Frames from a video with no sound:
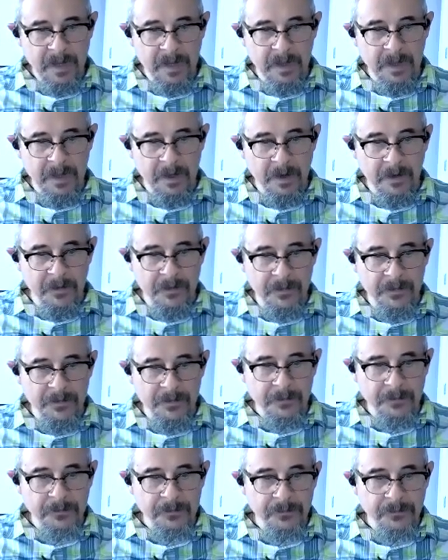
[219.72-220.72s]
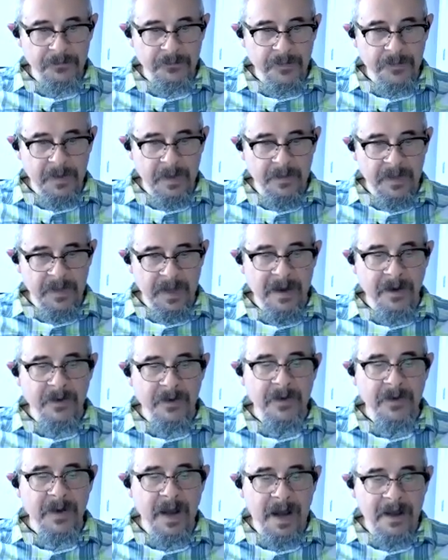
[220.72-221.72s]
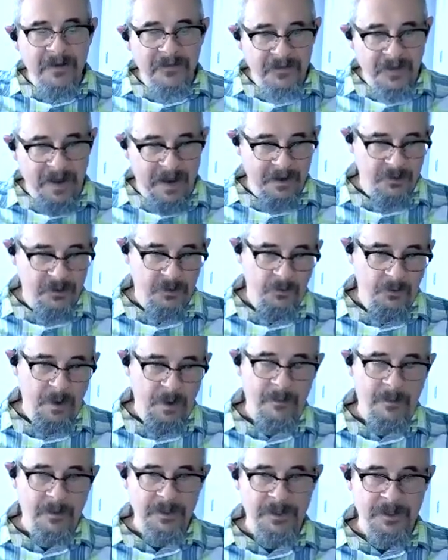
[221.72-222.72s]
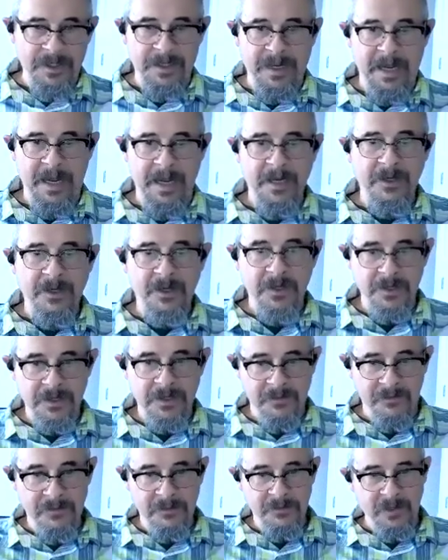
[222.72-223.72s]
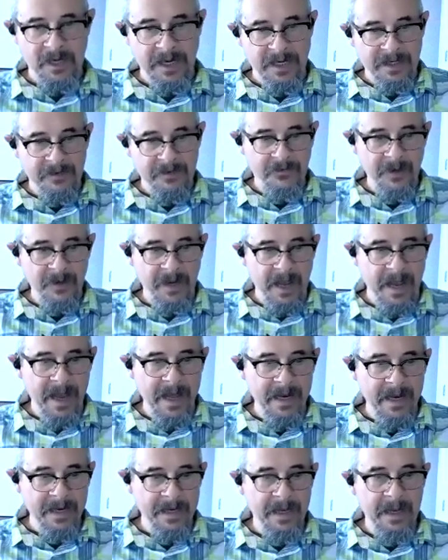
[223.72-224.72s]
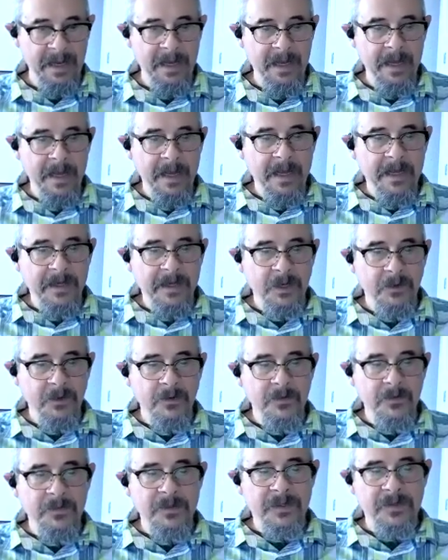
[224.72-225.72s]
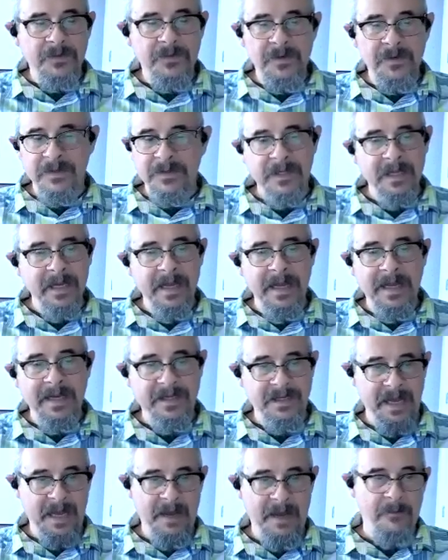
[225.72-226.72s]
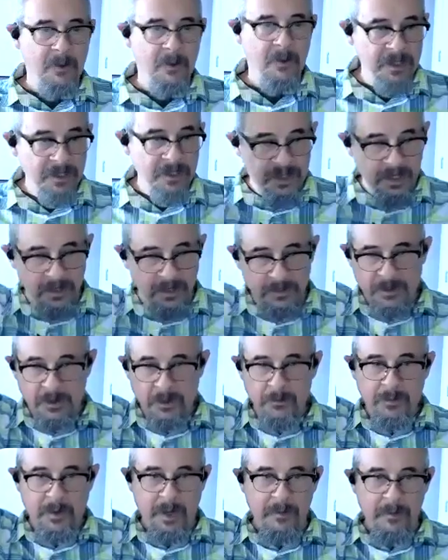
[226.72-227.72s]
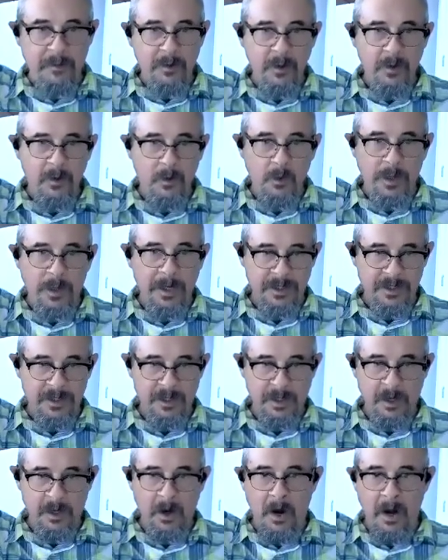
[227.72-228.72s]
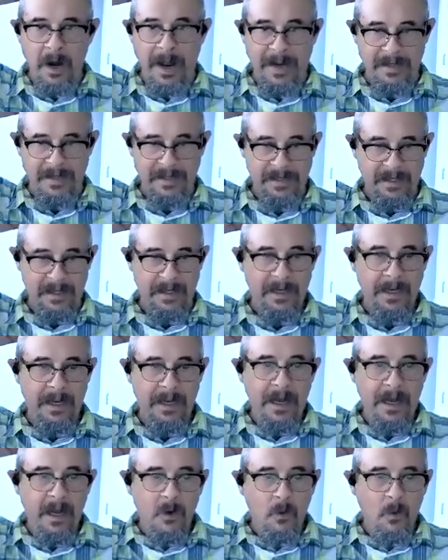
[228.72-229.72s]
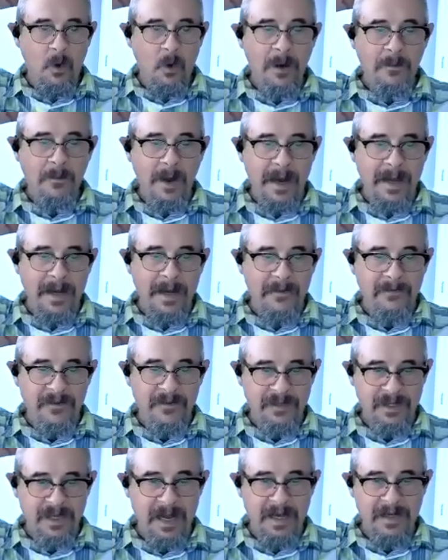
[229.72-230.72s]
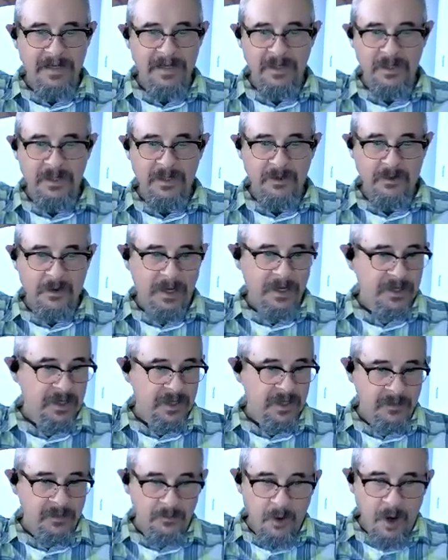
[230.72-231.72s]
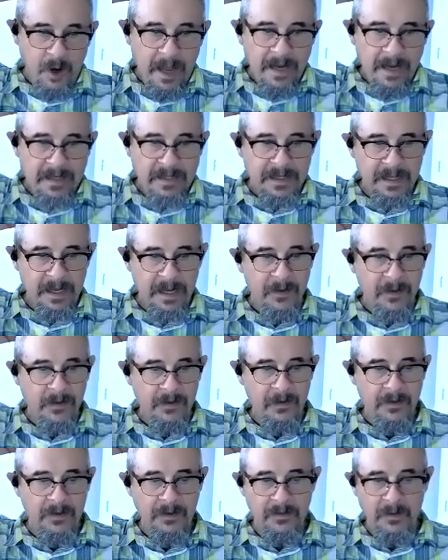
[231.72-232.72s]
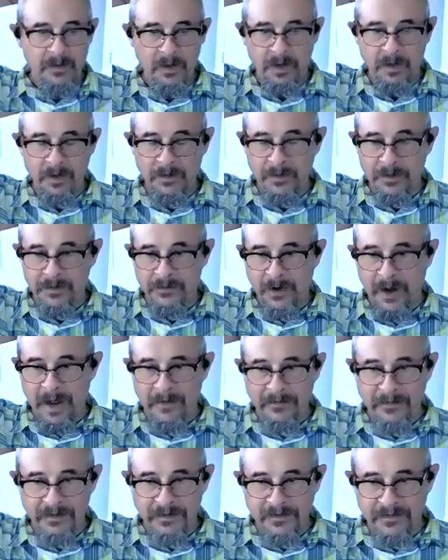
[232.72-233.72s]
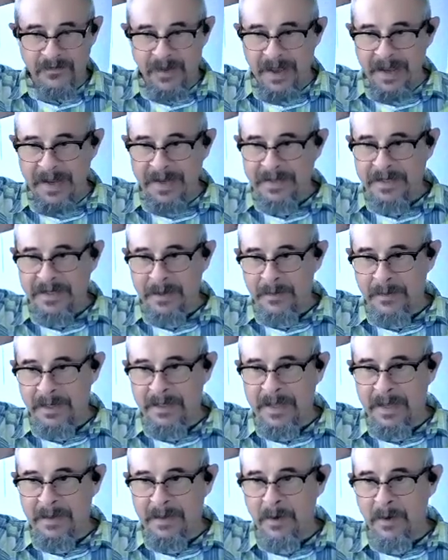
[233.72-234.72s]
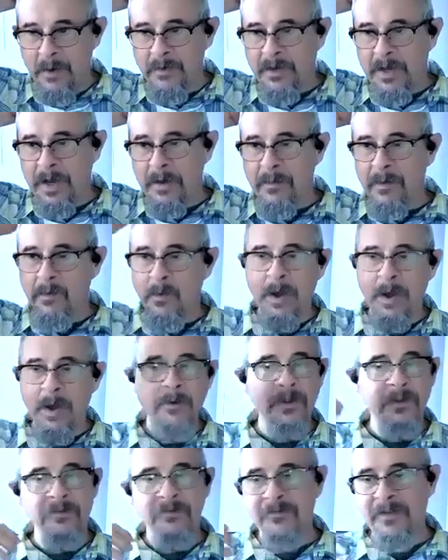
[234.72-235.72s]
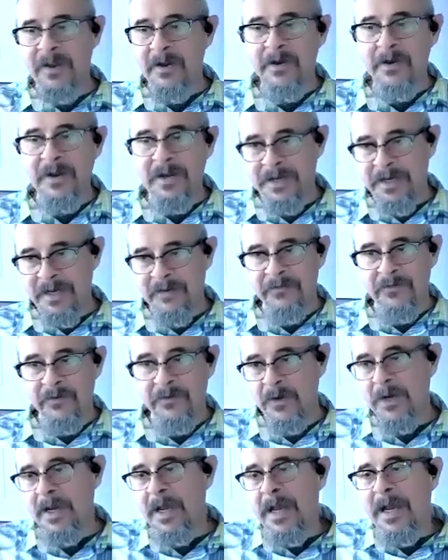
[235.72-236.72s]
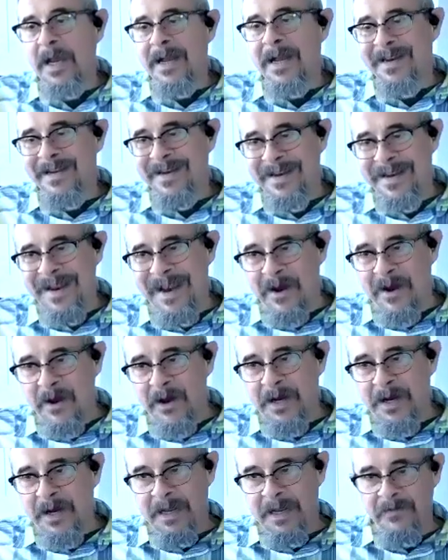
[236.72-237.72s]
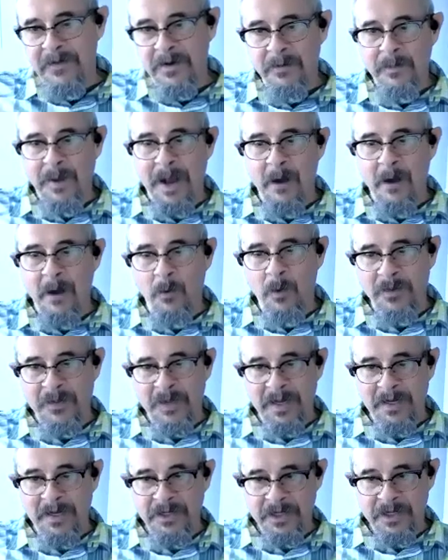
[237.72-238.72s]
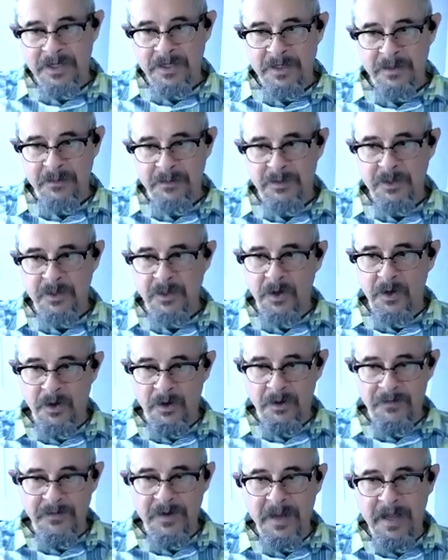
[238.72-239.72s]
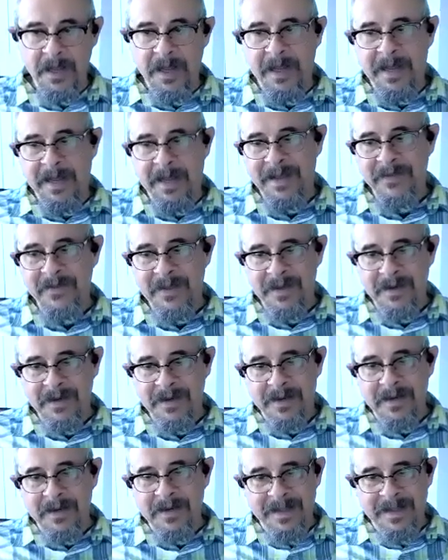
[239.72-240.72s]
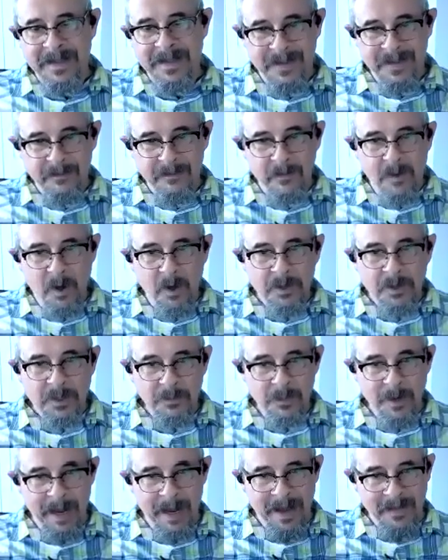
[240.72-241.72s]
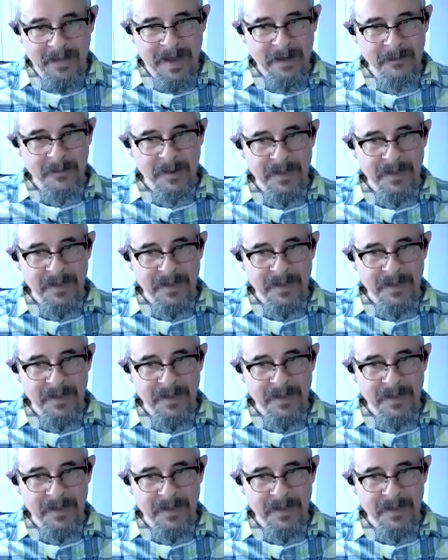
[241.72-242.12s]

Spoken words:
They are not factual representations of objective reality. So just a silly example, consider two people who witness a car accident. One might emphasize the screech of the brakes, the other the look on the driver's face. I mean, they both come away with a very different narrative about what they just observed. And then multiply that